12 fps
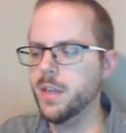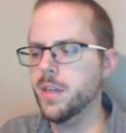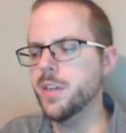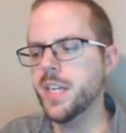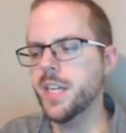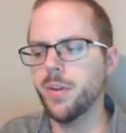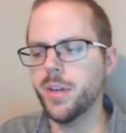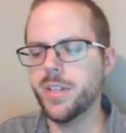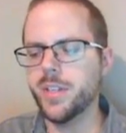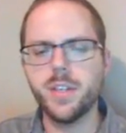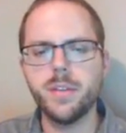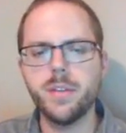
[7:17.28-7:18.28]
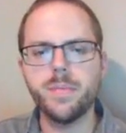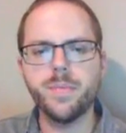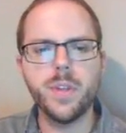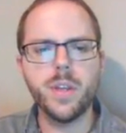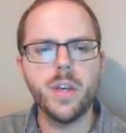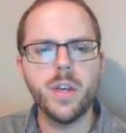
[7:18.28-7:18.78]
you decreased it,
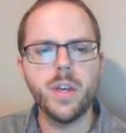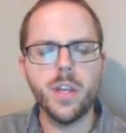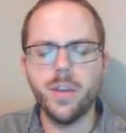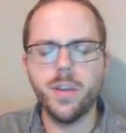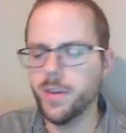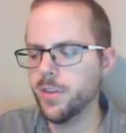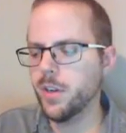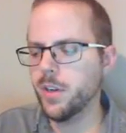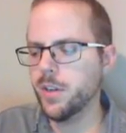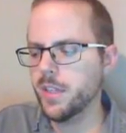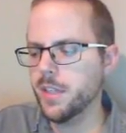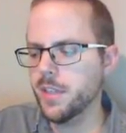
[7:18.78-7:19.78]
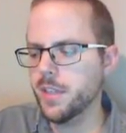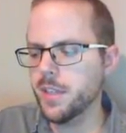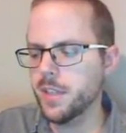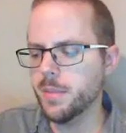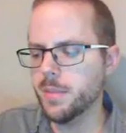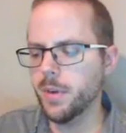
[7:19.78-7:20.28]
you eventually got to, the,
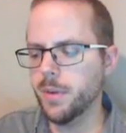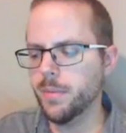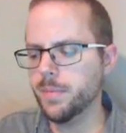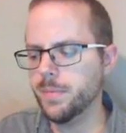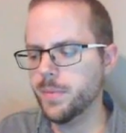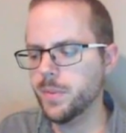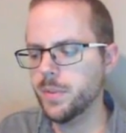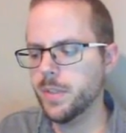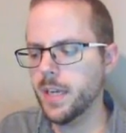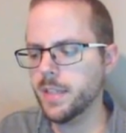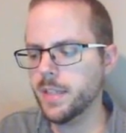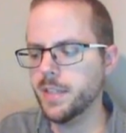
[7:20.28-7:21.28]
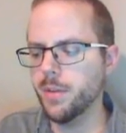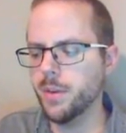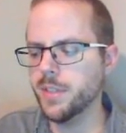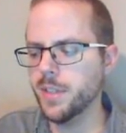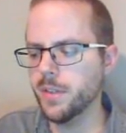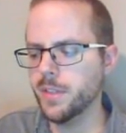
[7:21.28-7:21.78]
to this point at
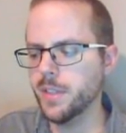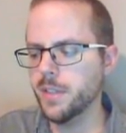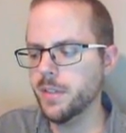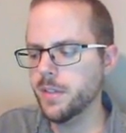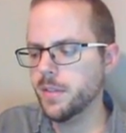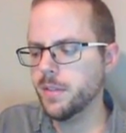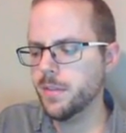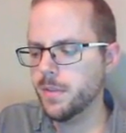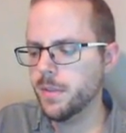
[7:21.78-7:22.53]
zero Celsius,